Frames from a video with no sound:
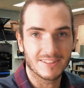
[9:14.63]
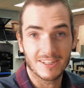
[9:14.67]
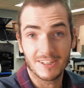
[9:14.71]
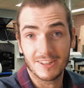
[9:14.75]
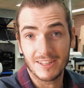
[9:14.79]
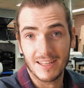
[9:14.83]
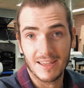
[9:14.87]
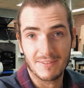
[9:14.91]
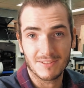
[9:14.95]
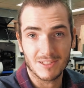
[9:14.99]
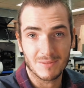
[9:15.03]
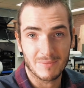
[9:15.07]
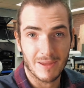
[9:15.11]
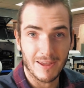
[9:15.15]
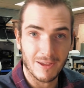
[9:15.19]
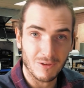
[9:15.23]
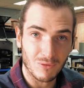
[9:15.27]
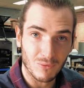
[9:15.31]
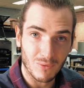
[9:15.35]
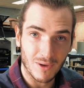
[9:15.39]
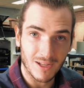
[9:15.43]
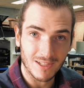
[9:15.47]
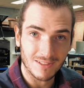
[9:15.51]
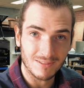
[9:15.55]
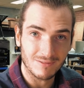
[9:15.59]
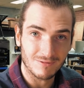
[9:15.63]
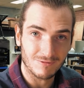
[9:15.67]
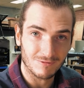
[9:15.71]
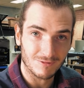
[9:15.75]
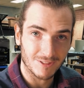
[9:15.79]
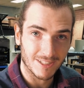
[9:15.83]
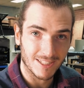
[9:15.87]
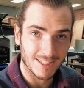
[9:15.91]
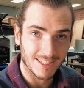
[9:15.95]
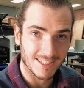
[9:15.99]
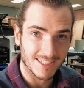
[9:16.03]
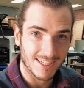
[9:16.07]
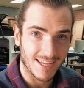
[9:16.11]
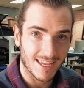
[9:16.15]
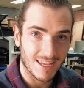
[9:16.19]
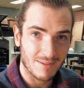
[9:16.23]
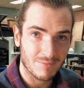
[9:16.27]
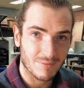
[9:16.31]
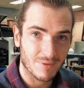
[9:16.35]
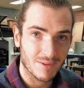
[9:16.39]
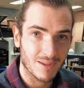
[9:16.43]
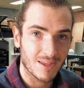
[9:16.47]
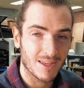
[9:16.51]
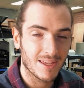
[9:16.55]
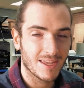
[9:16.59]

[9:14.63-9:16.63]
They only have to make one reel of tape